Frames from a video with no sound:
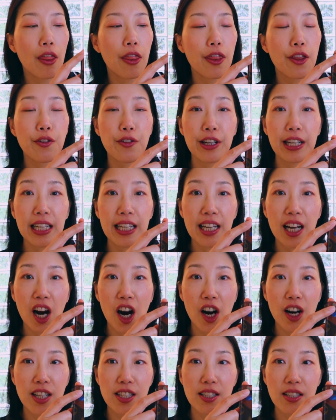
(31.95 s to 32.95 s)
3
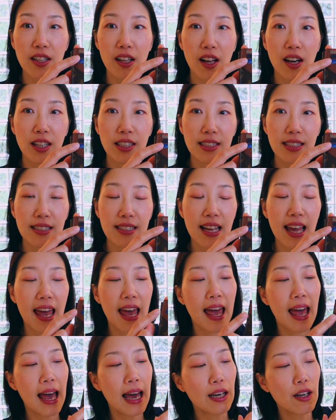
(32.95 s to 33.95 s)
card slots
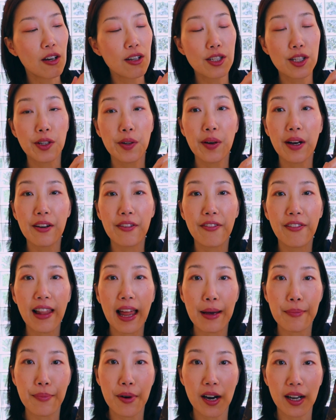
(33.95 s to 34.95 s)
and also a
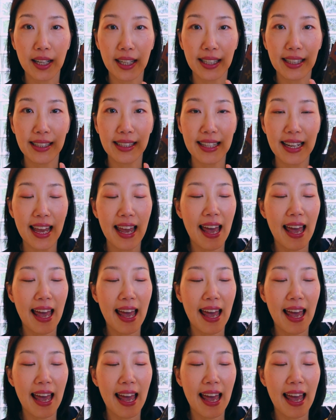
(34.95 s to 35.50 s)
flat pocket.